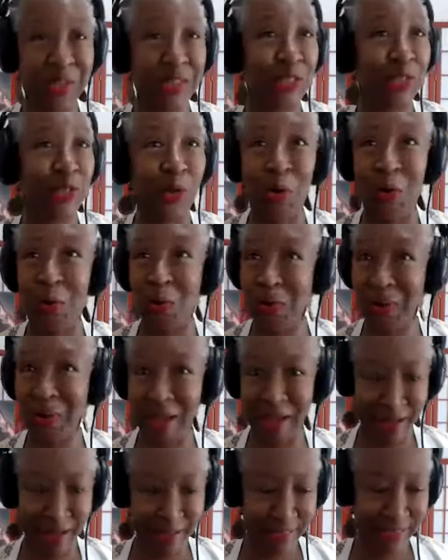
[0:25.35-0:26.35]
So
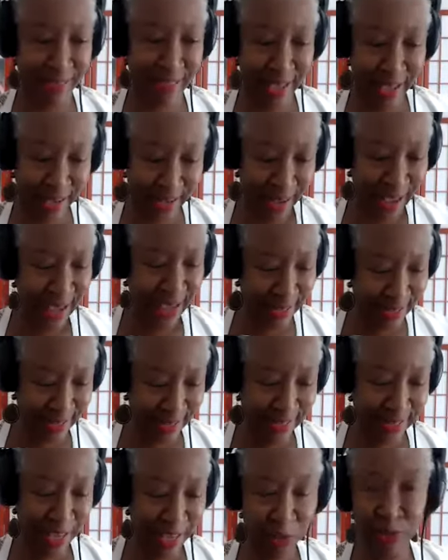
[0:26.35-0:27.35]
that
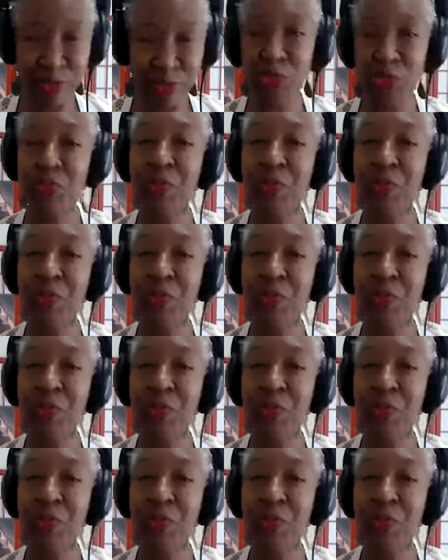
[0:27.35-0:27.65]
is huge.